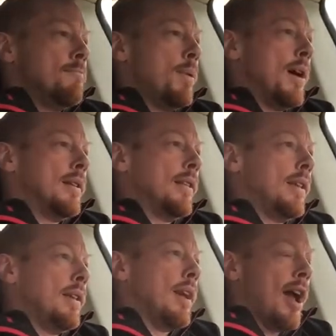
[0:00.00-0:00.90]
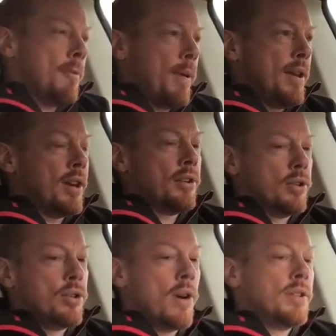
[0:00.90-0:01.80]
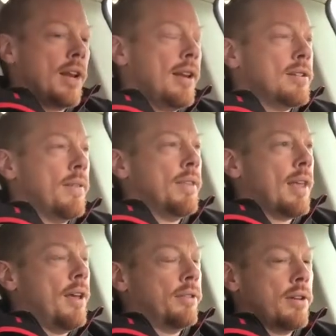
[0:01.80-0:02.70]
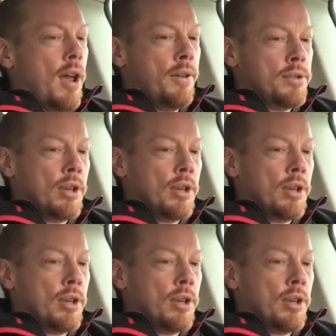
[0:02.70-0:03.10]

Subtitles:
But the I-Pace actually starts at $87,000.